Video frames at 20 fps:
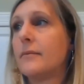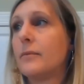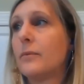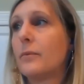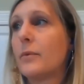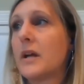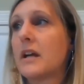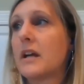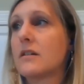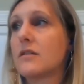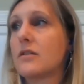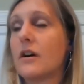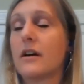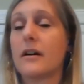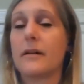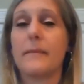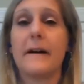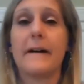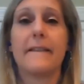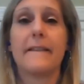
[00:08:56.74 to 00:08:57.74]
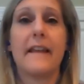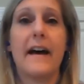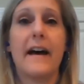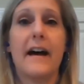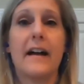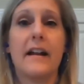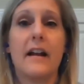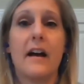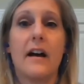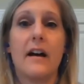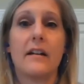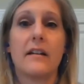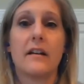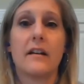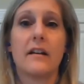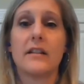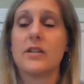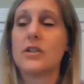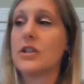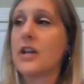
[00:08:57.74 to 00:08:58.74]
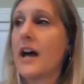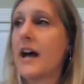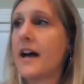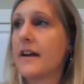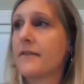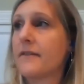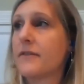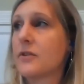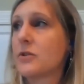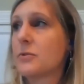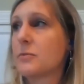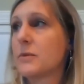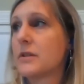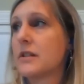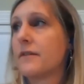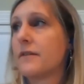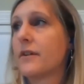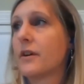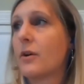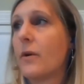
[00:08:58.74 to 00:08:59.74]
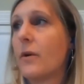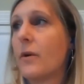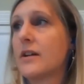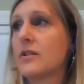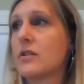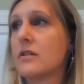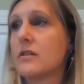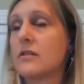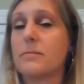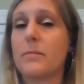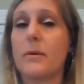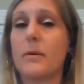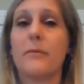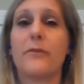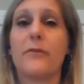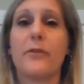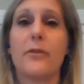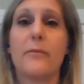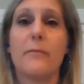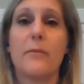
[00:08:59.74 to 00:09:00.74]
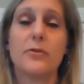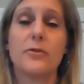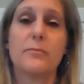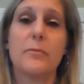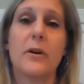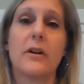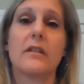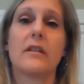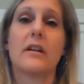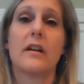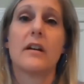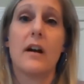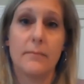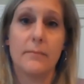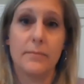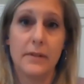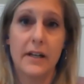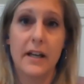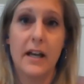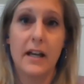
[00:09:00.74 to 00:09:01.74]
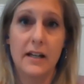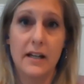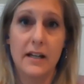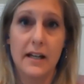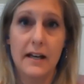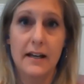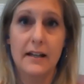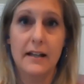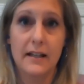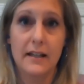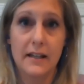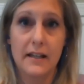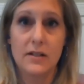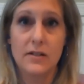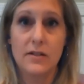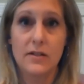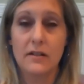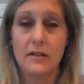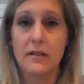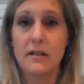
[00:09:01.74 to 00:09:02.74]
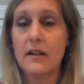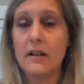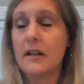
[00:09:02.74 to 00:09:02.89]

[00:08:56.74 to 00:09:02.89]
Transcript: We can talk about that on the chat if there's specific questions, but for the most part, the complicated calculation,